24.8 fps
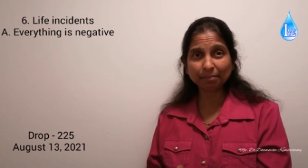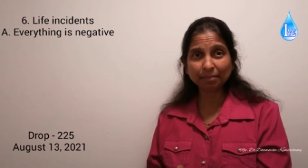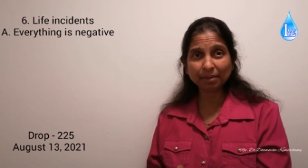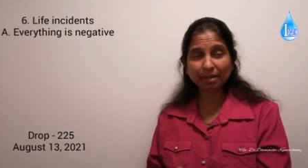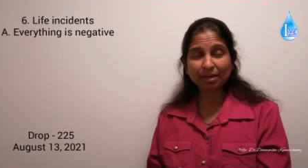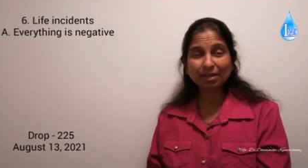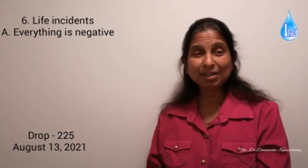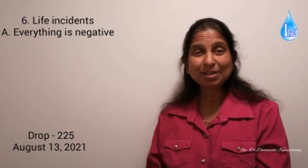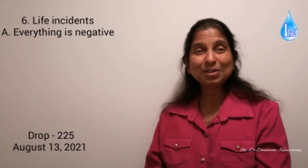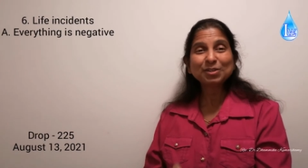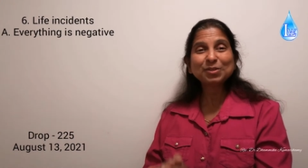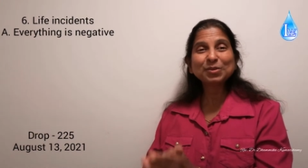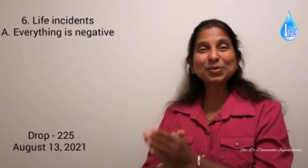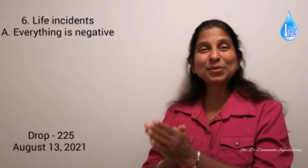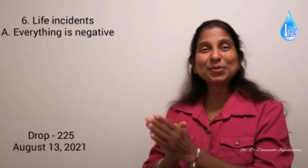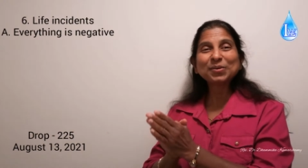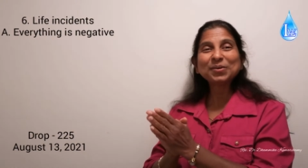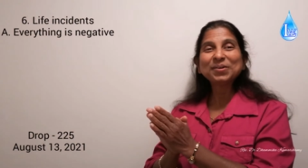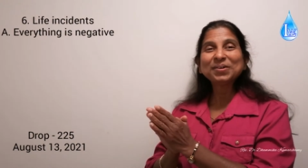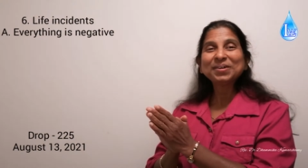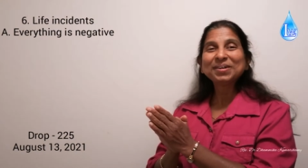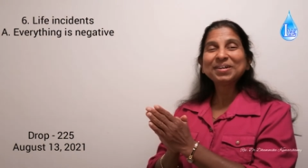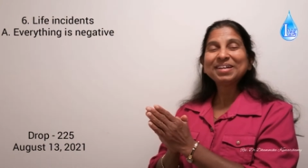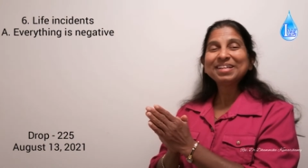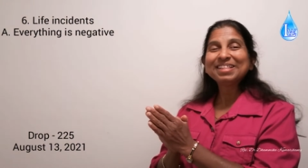up.
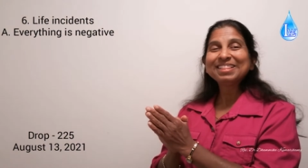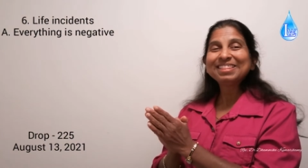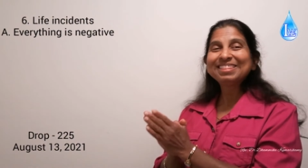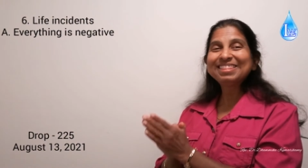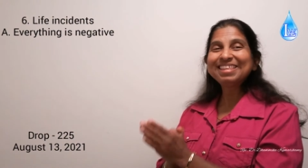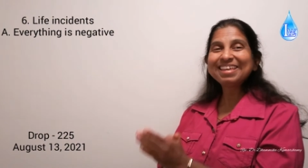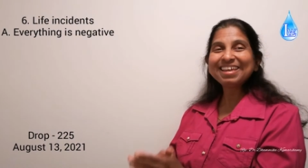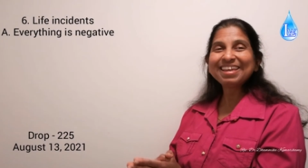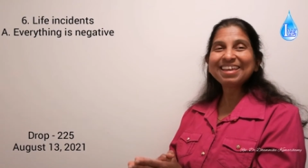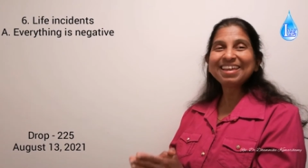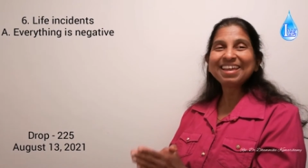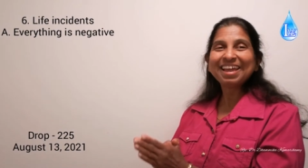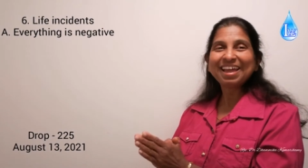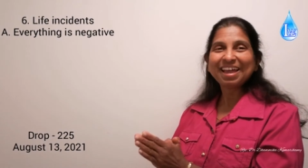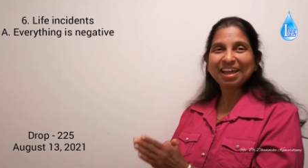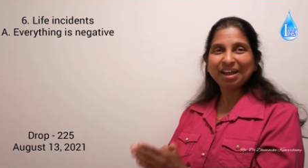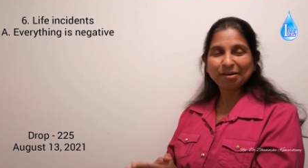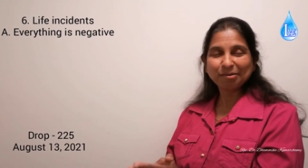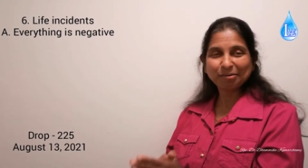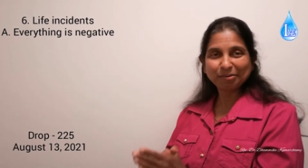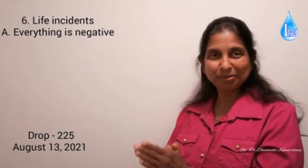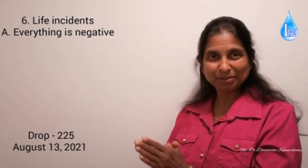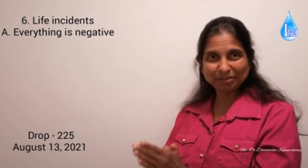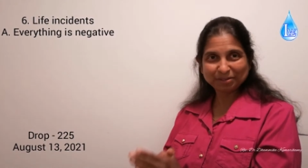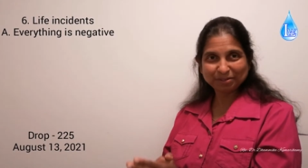So they
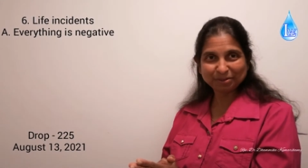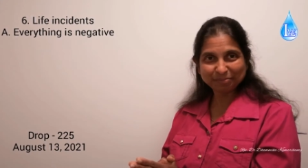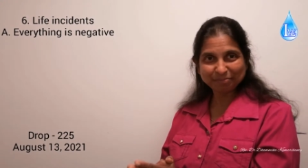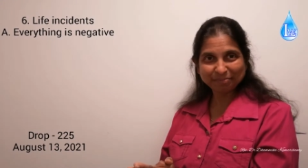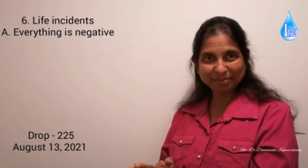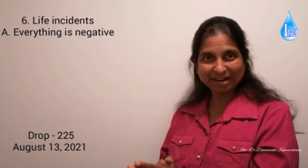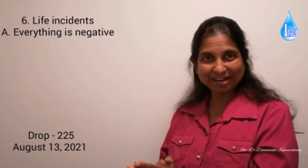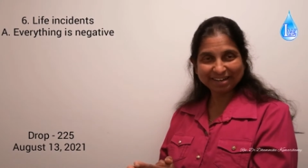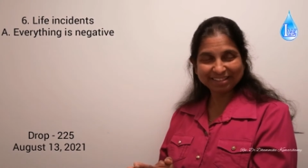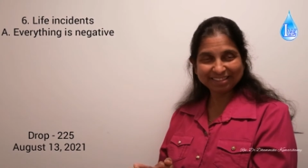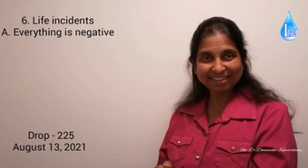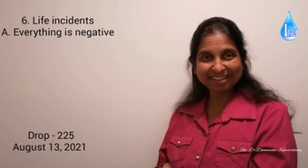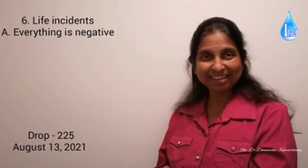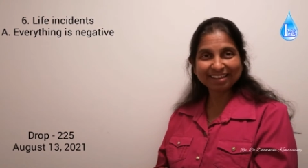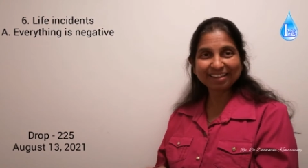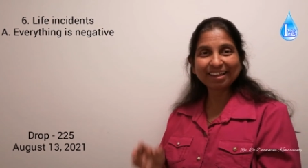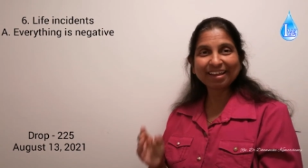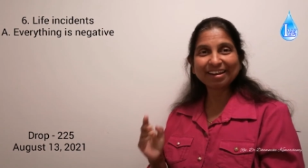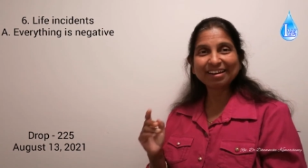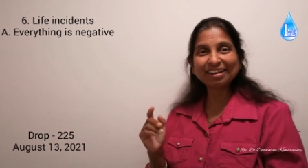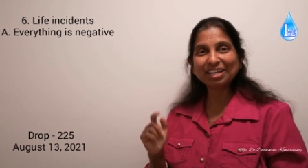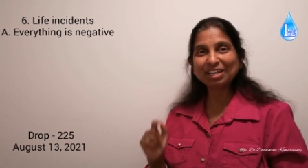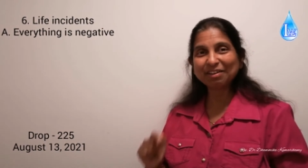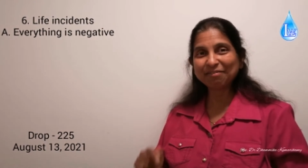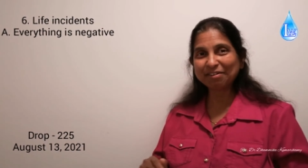have to stop and think,
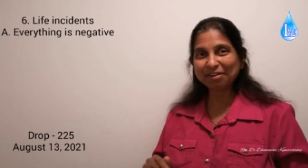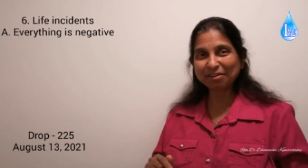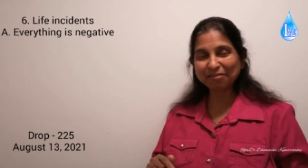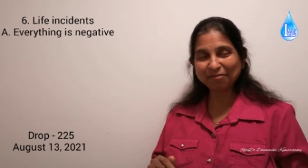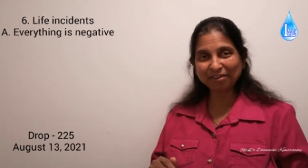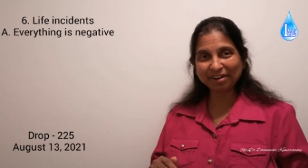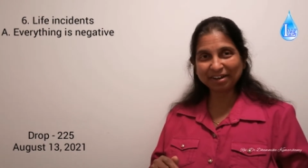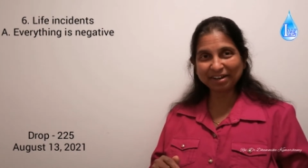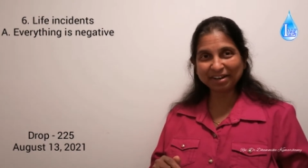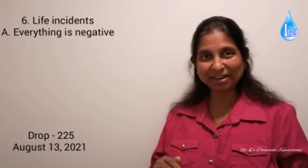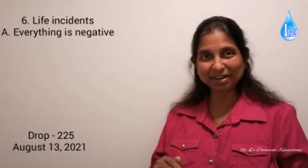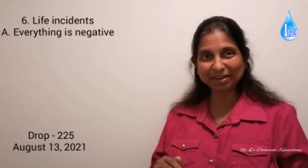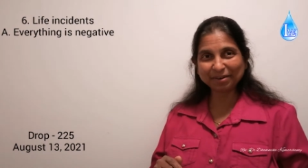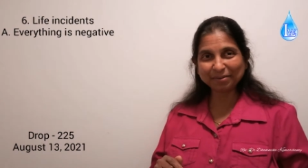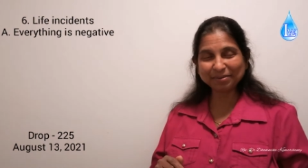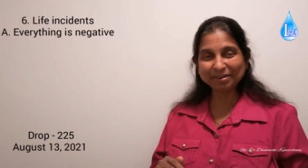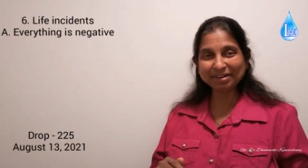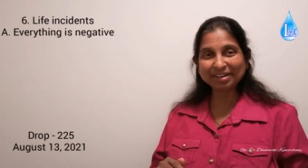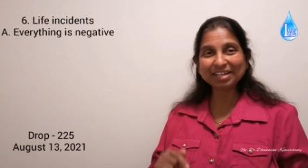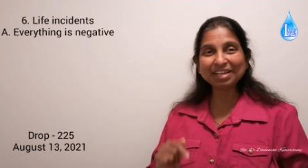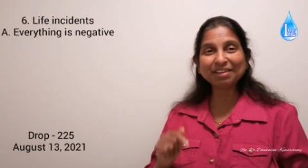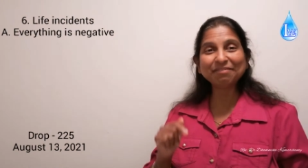and he will find out.